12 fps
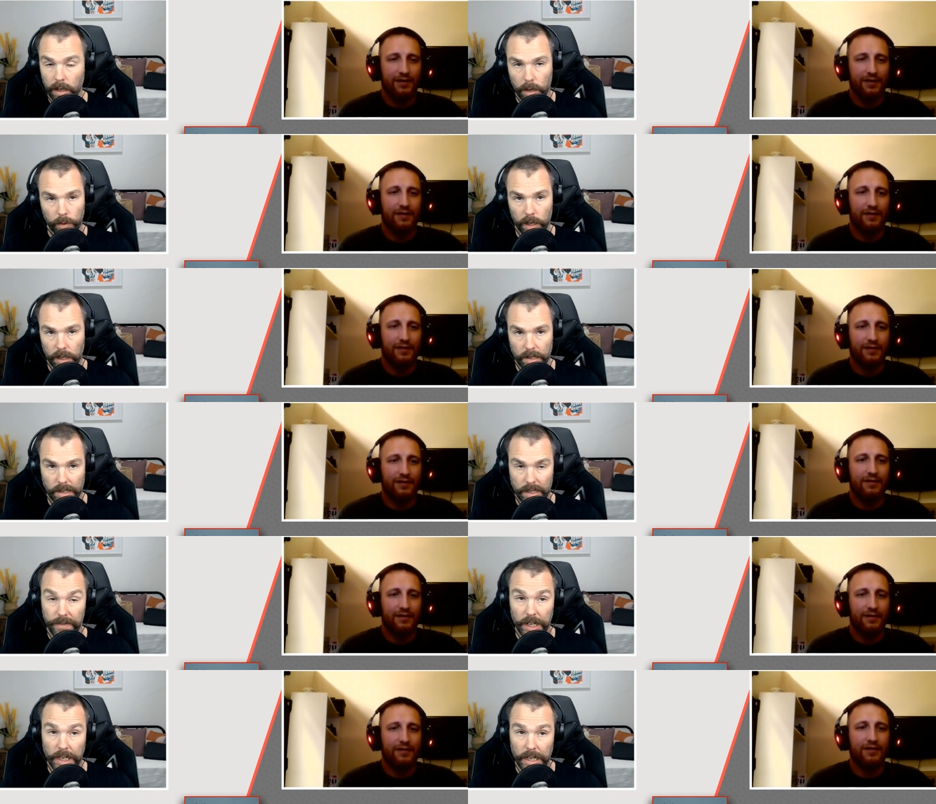Speaker 1: Like we got
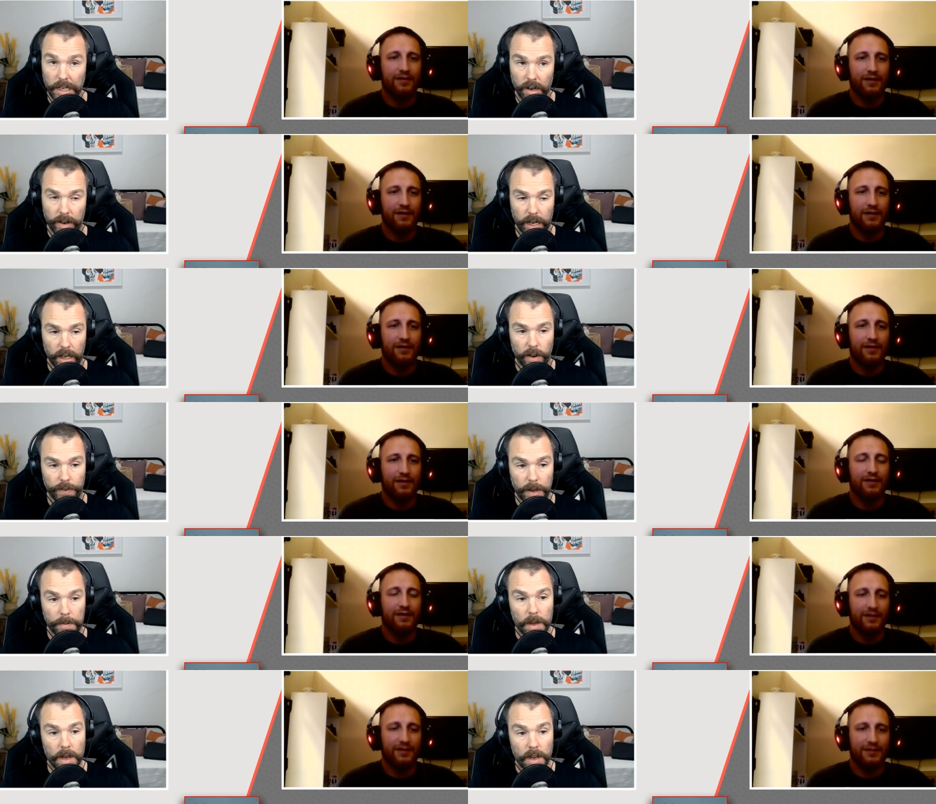seven years I reckon of
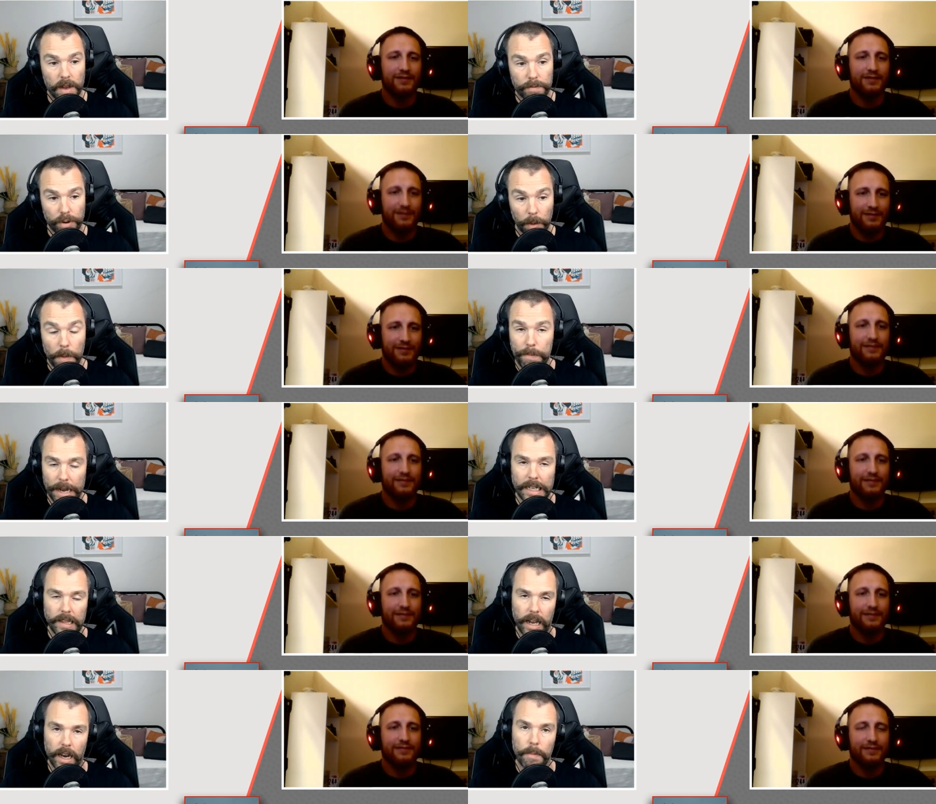him probably
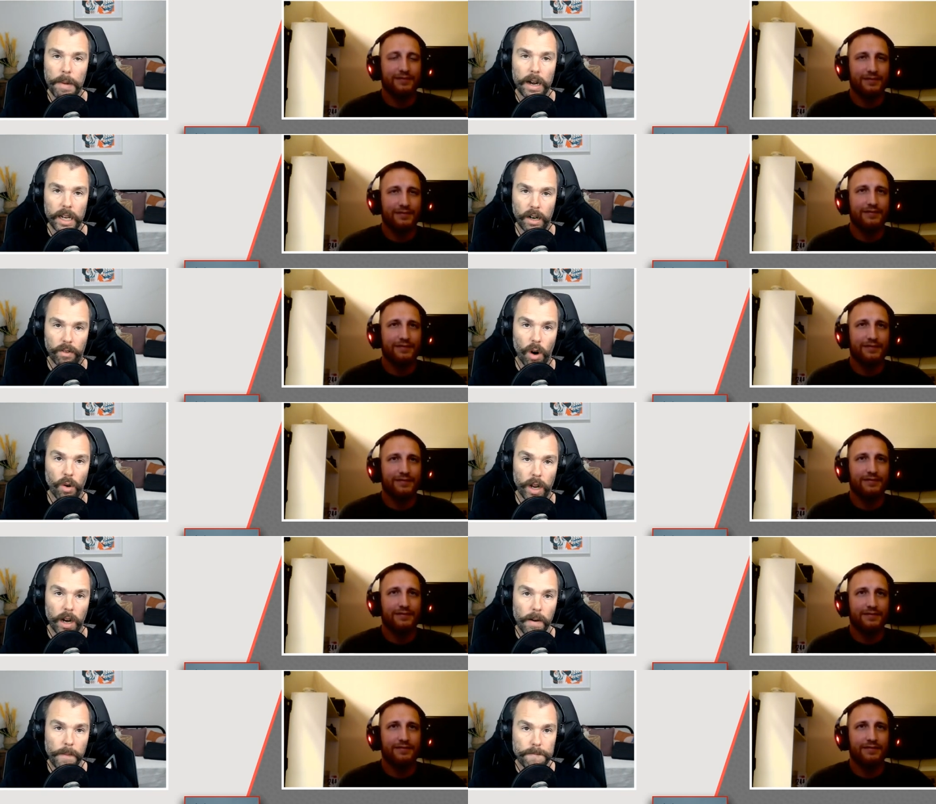beating that number in a row
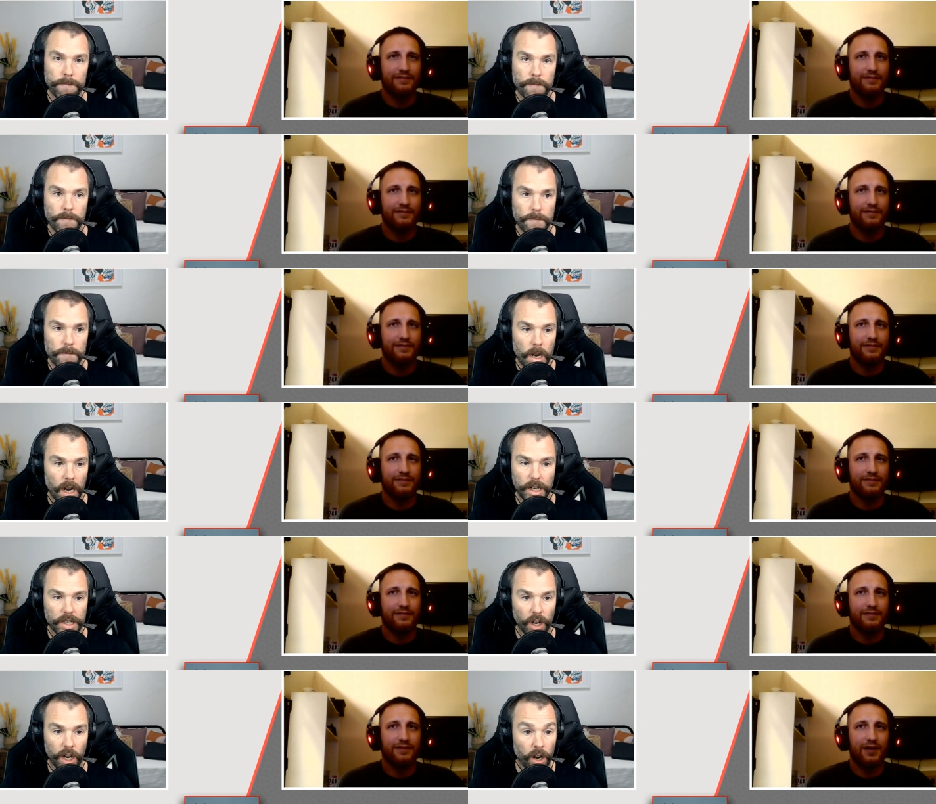here. I
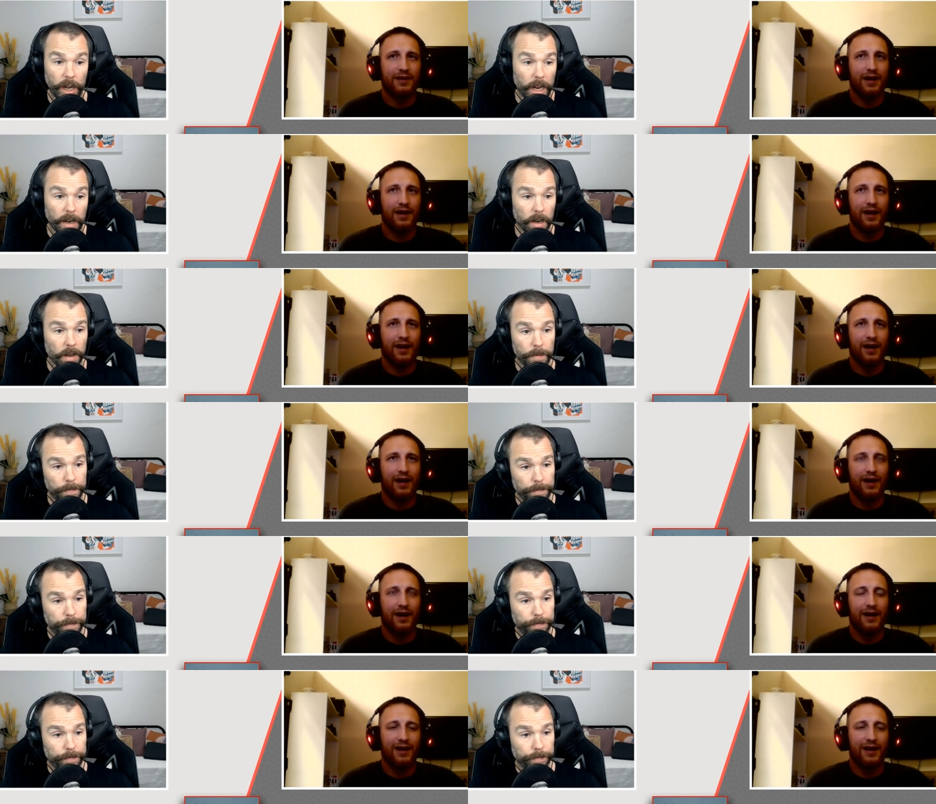just I don't get it.
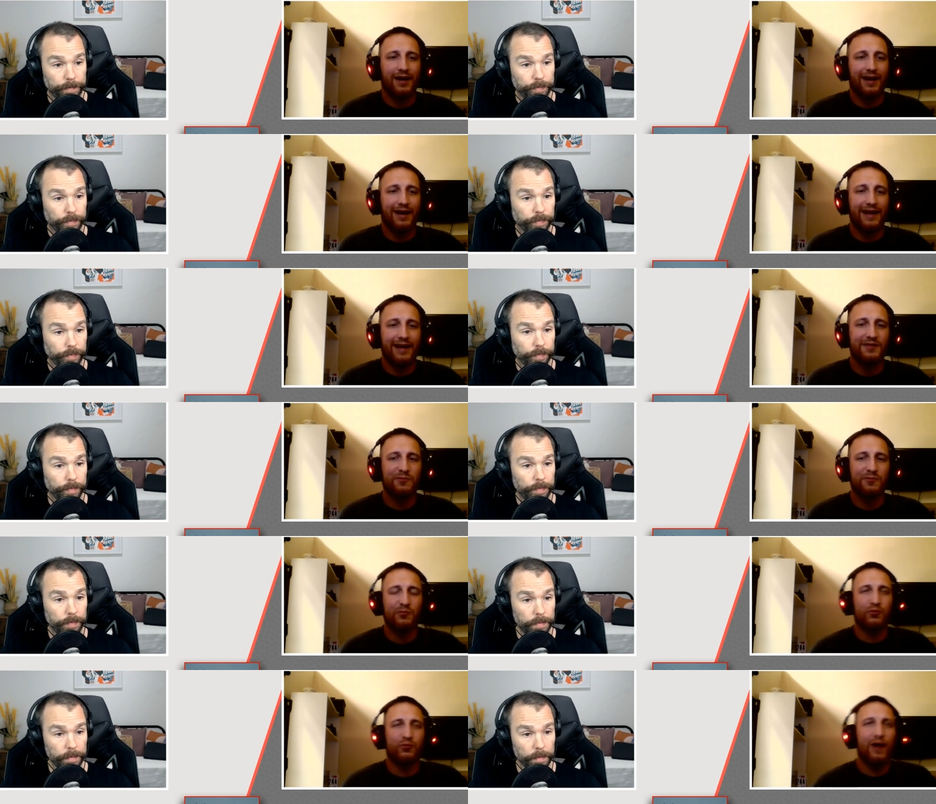
Speaker 2: It's
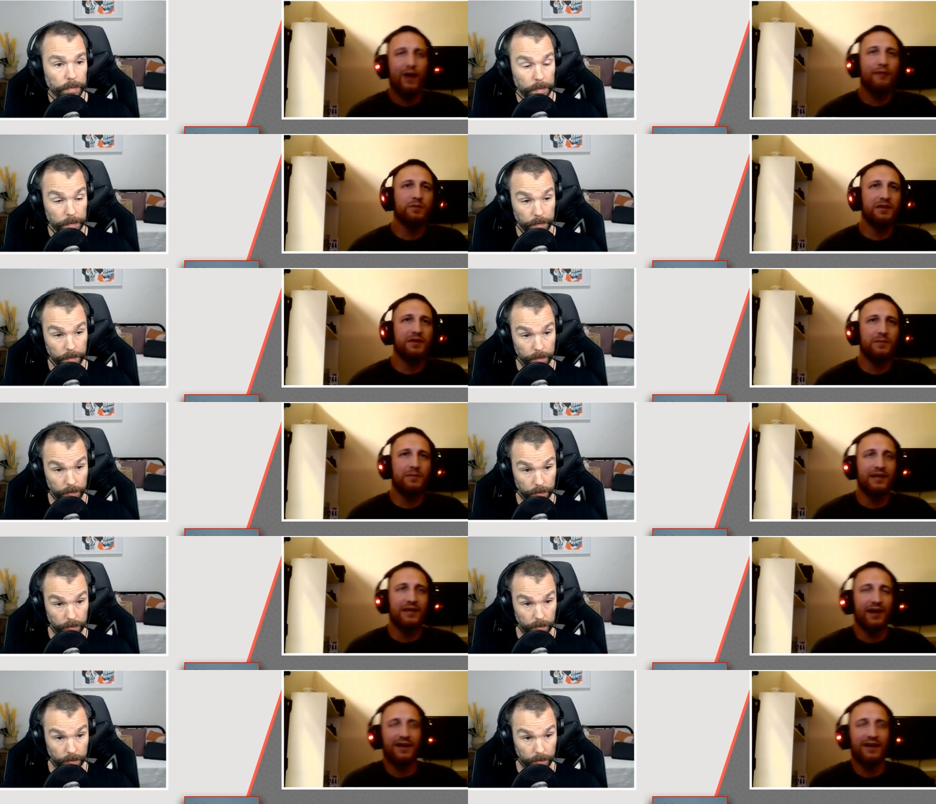Probably
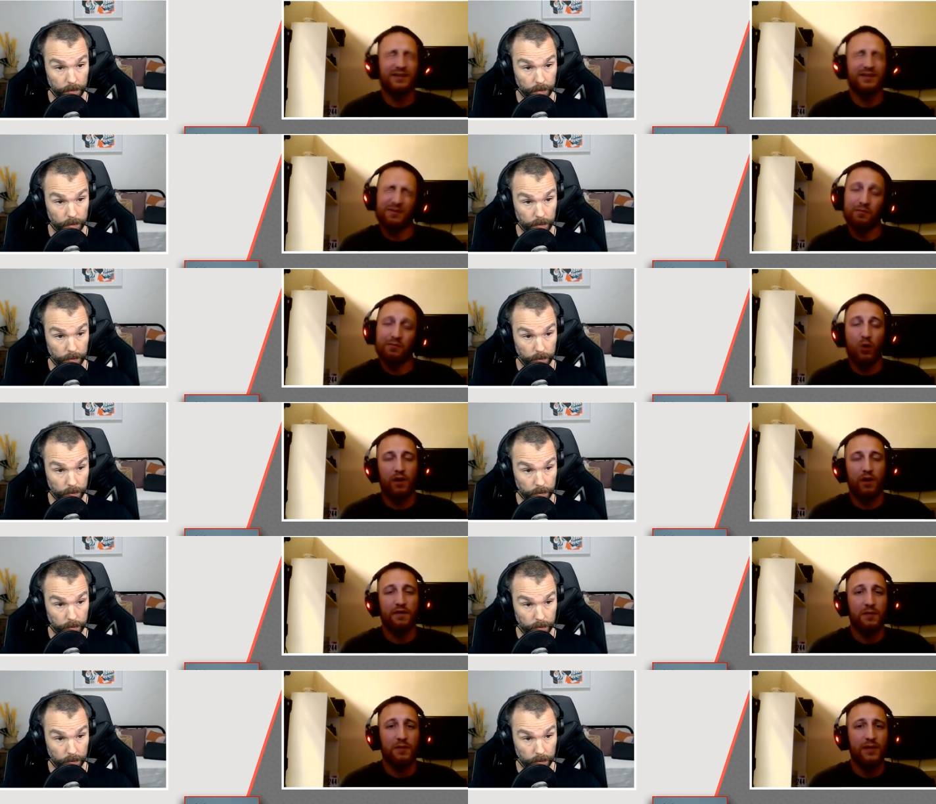because more of the
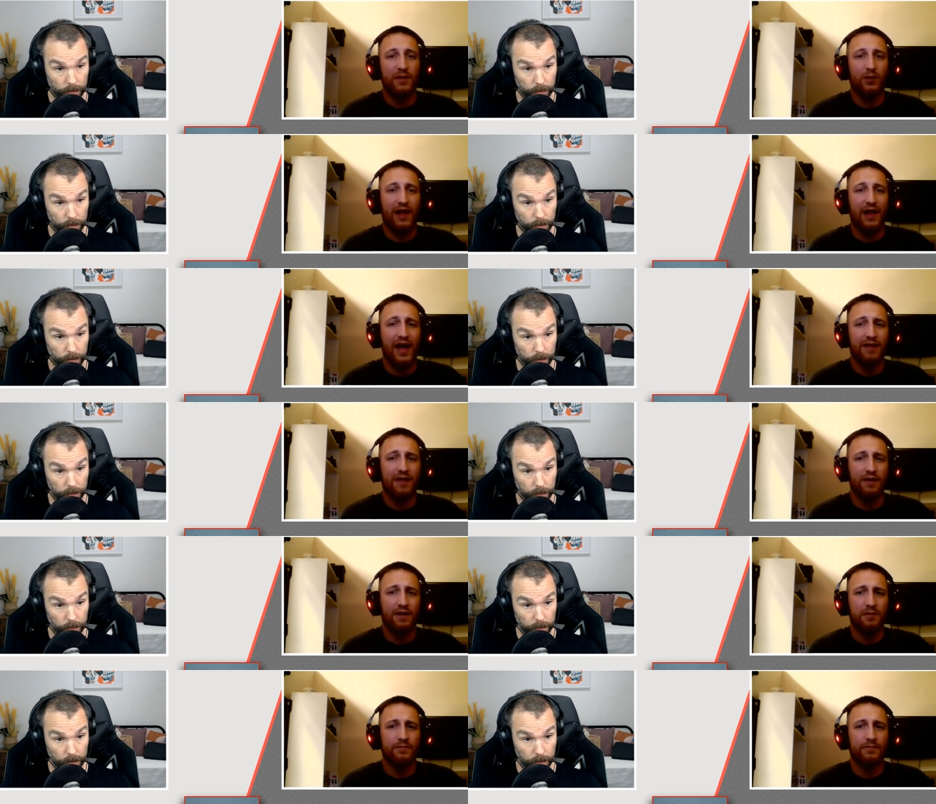people ahead of him
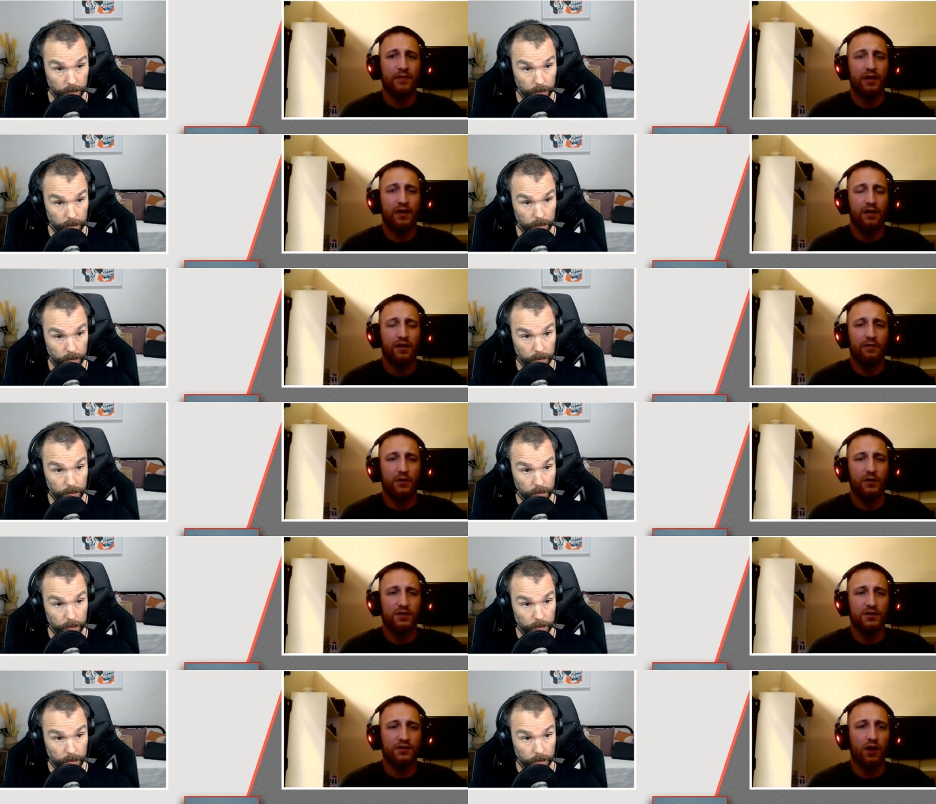versus
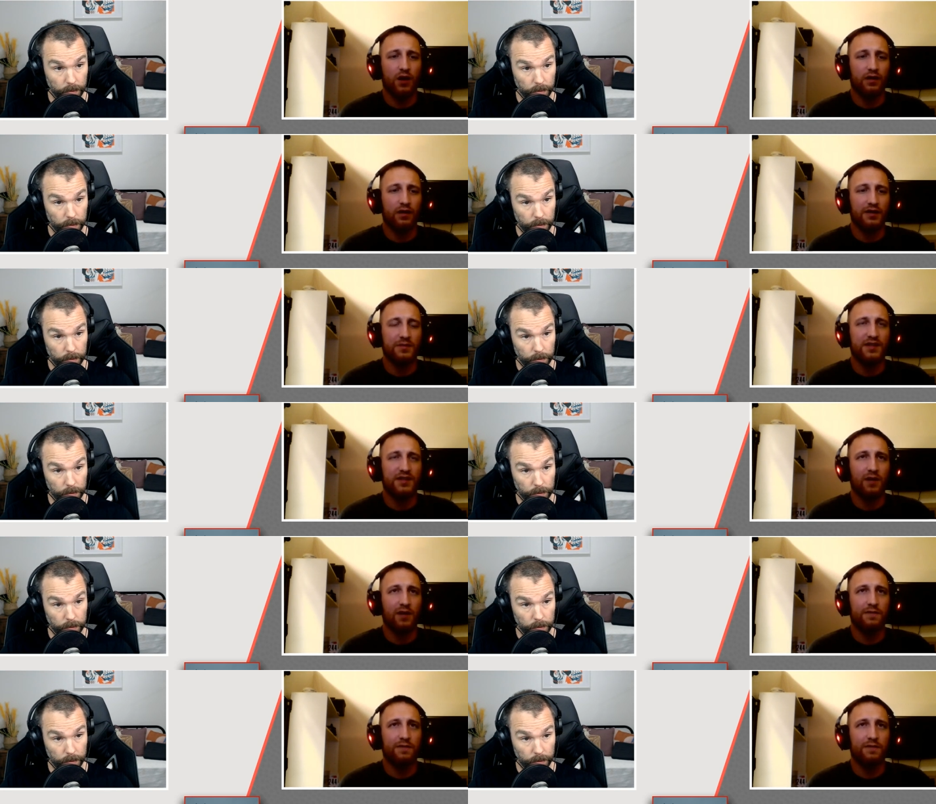Garland himself. Just